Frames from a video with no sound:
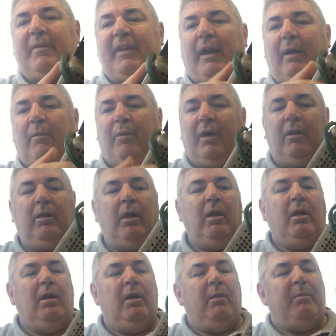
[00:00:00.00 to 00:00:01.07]
that well
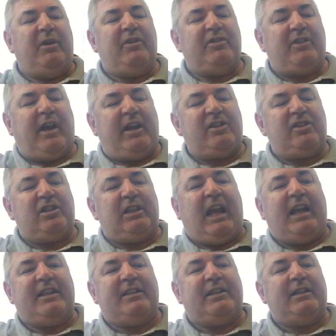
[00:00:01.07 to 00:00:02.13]
because I actually
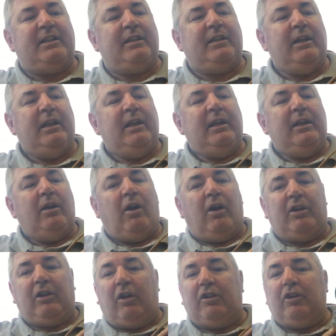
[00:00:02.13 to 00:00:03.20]
had to...
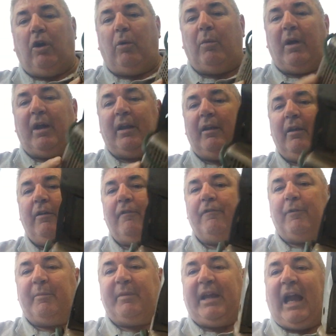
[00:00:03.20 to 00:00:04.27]
I got one
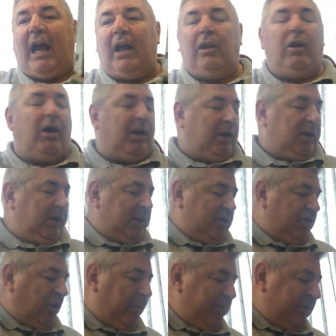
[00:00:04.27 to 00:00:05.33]
from Carlisle and
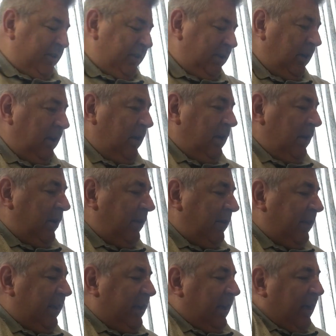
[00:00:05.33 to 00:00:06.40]
Thompson.
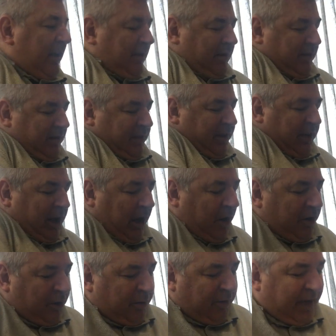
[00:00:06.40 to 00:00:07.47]
The
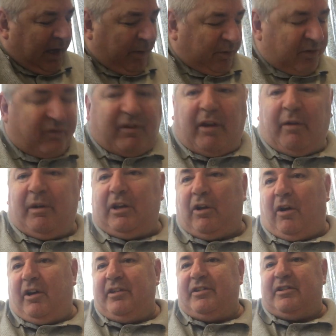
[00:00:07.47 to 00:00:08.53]
owner there was very
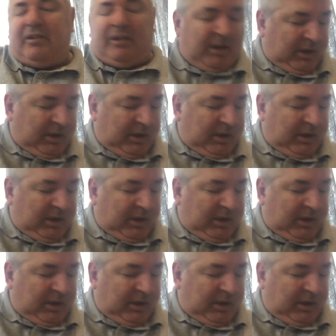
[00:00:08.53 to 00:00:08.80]
nice.